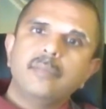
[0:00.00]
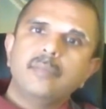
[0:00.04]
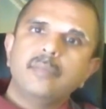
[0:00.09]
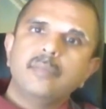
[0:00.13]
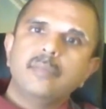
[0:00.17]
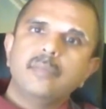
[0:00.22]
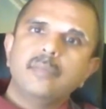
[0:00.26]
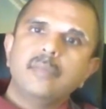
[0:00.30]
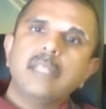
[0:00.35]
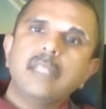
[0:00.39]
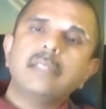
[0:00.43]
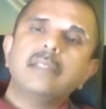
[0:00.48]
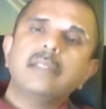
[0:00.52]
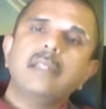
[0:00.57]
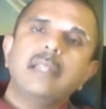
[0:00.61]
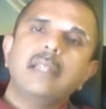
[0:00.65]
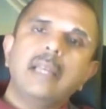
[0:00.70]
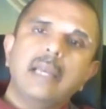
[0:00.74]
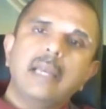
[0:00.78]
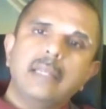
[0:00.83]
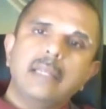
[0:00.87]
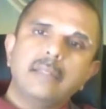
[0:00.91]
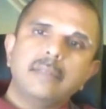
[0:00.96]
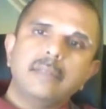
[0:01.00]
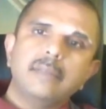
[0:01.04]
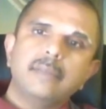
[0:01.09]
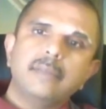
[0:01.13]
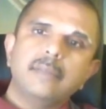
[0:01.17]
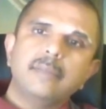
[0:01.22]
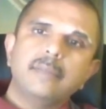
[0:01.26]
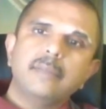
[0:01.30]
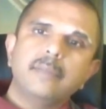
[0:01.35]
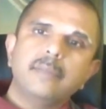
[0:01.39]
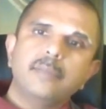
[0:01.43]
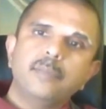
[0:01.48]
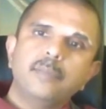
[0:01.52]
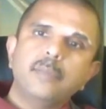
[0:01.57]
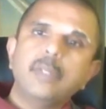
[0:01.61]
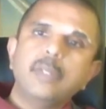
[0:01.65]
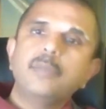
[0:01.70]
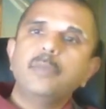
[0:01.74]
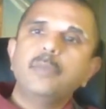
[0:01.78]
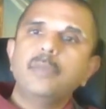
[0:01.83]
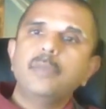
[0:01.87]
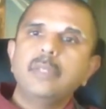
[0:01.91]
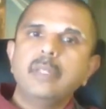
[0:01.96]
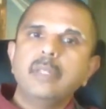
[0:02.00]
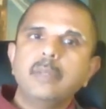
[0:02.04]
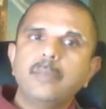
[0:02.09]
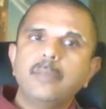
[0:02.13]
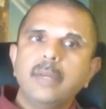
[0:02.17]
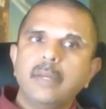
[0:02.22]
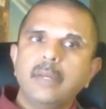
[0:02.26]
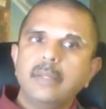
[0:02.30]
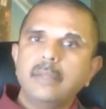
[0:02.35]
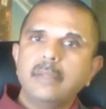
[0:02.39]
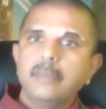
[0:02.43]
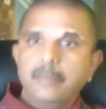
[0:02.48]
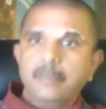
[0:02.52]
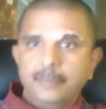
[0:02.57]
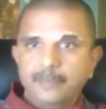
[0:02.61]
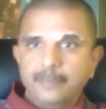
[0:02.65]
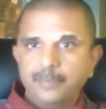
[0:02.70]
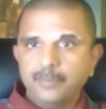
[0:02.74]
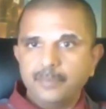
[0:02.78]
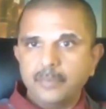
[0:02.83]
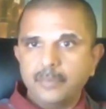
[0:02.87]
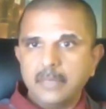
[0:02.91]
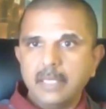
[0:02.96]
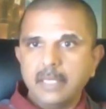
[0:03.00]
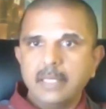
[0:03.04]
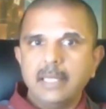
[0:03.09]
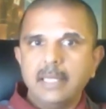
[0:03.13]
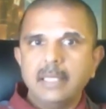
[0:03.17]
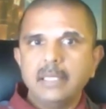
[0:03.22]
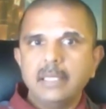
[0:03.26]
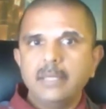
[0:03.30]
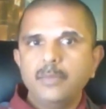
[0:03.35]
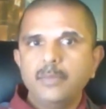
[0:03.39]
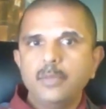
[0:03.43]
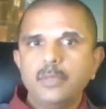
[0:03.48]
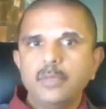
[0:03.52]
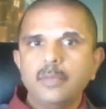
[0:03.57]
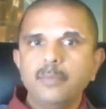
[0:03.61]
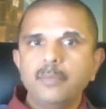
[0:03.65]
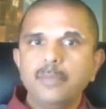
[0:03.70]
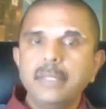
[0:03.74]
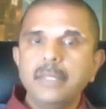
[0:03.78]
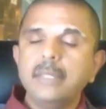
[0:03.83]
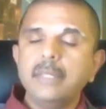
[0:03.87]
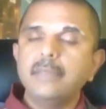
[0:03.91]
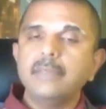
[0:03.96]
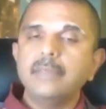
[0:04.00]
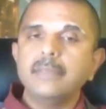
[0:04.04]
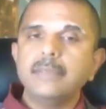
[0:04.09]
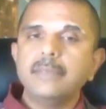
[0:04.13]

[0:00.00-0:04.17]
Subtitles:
That's a lot, but if you think about it, it can give you some peace.